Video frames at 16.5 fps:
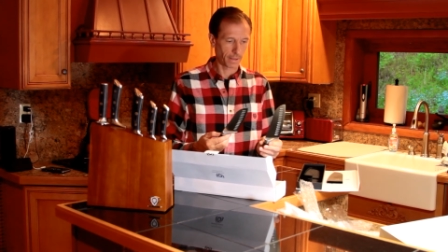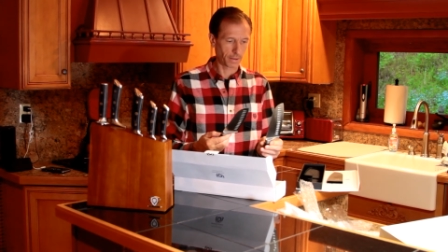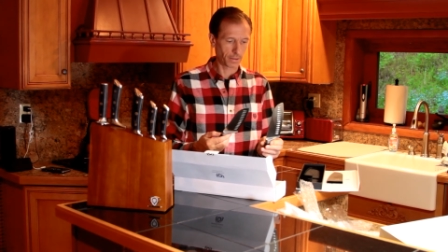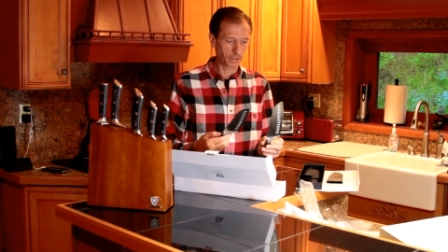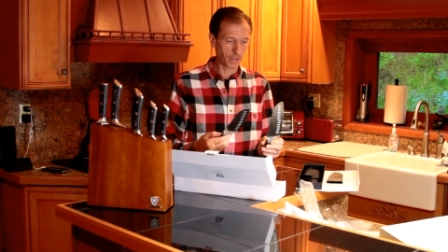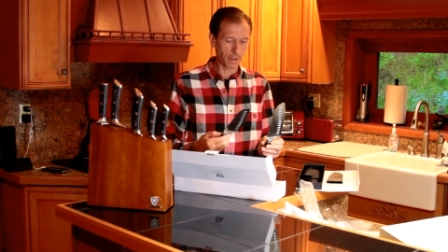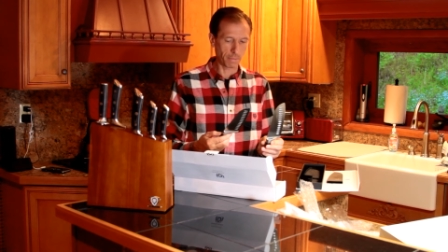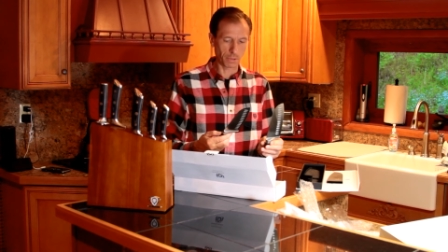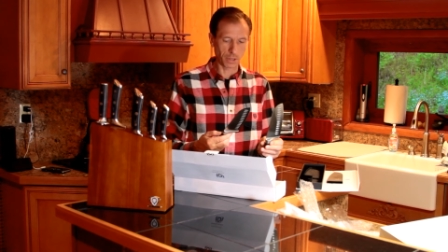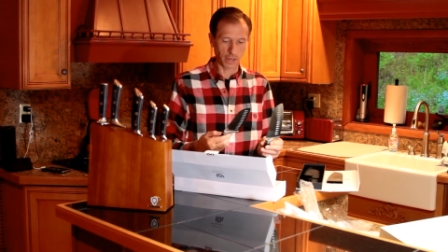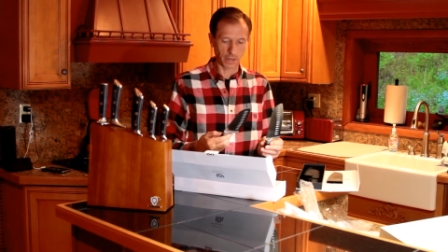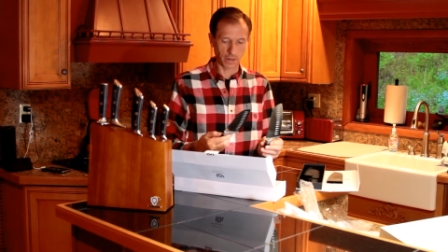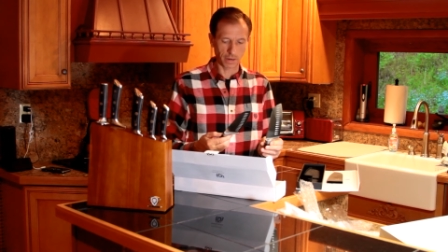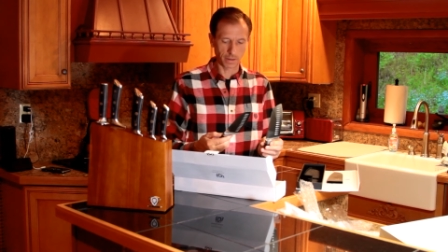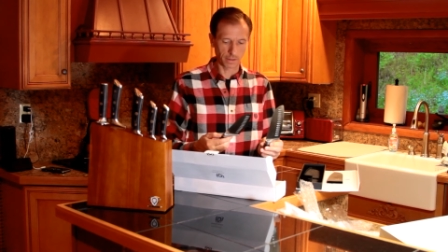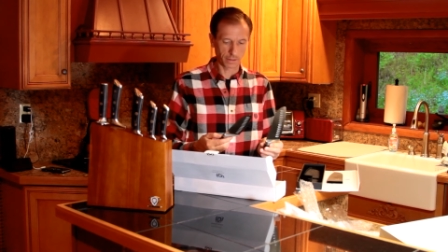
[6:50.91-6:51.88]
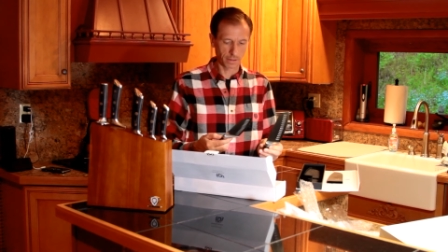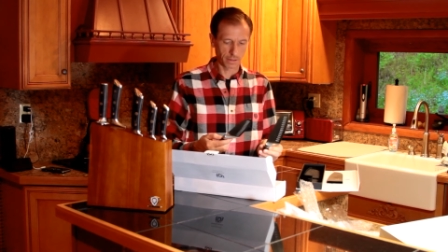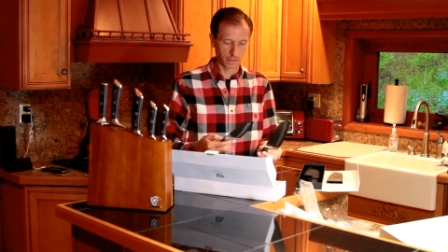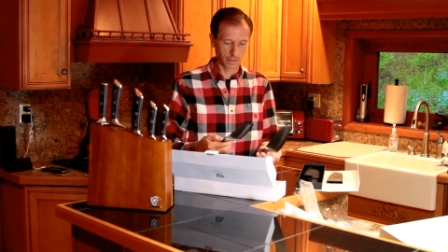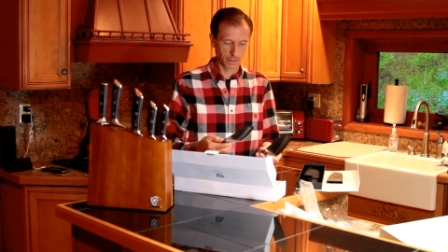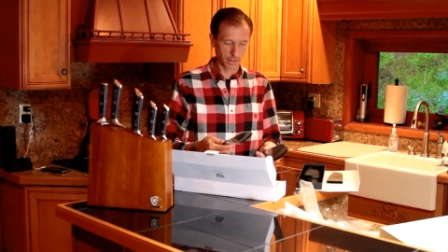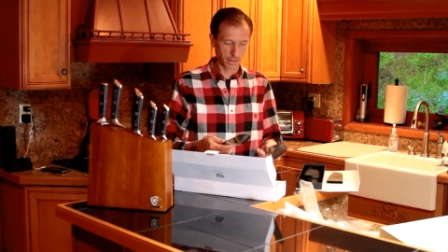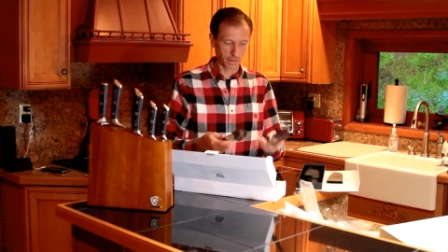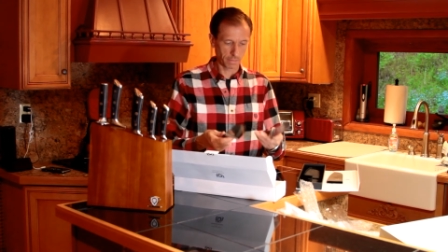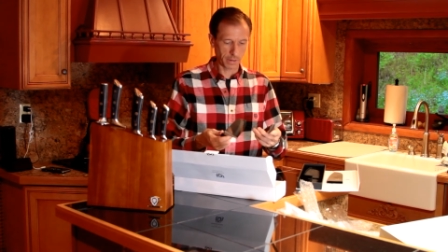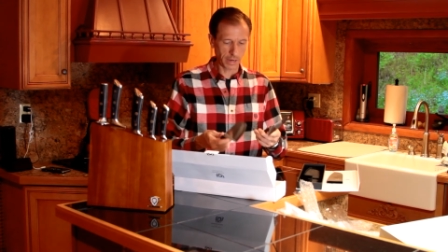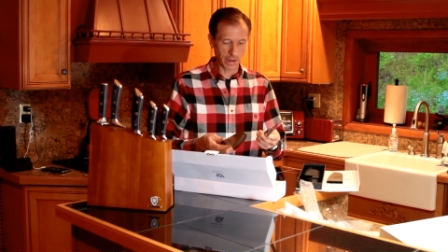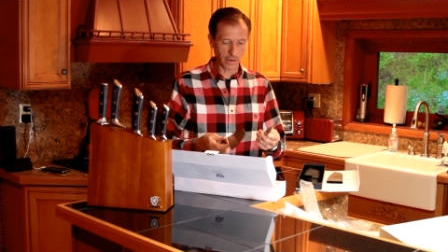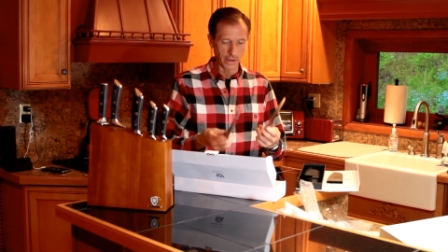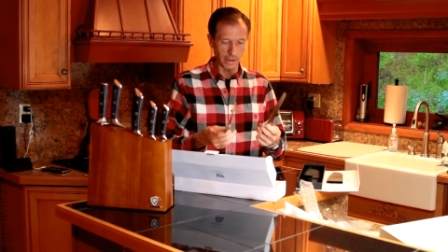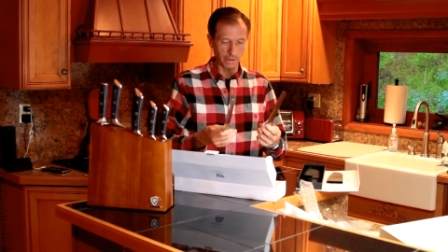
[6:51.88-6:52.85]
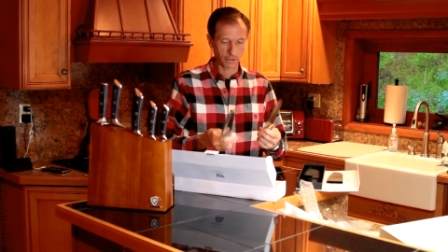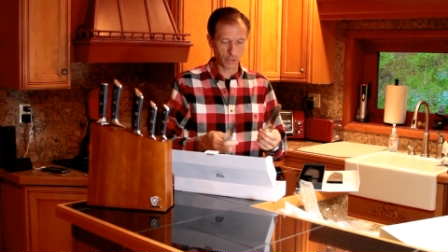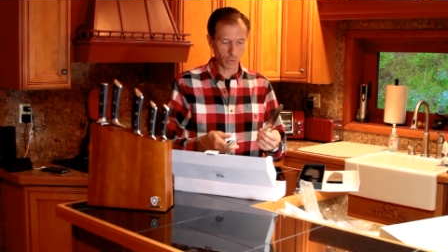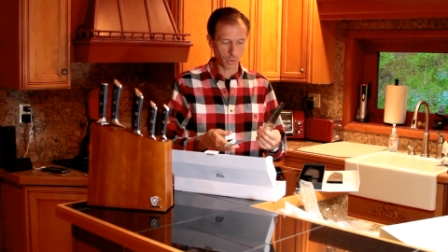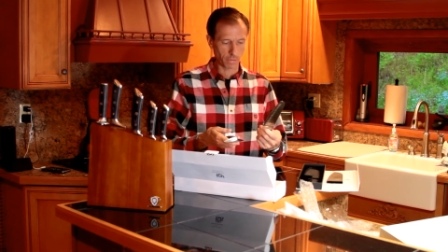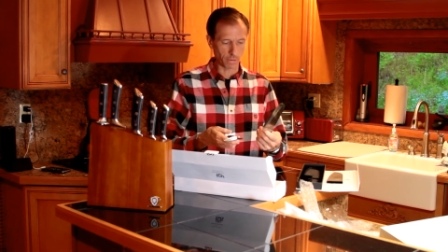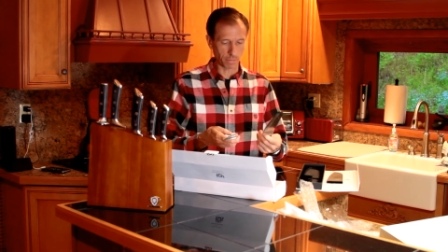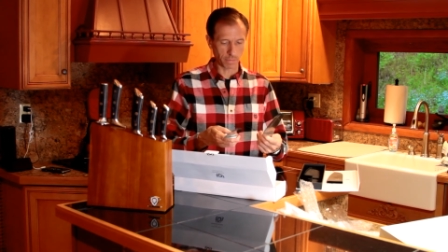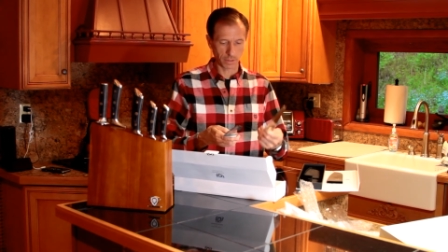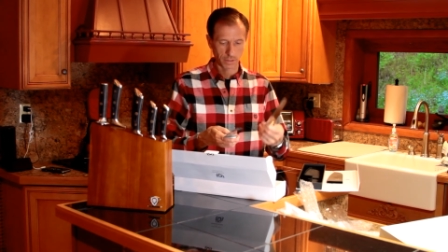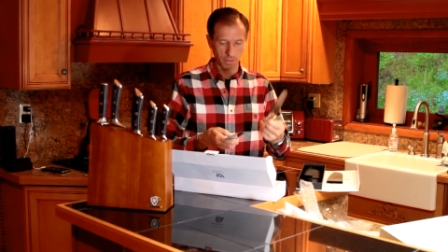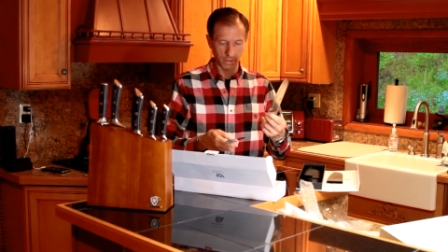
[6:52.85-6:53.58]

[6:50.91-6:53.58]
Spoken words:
Same blade. But now I have 2 of them.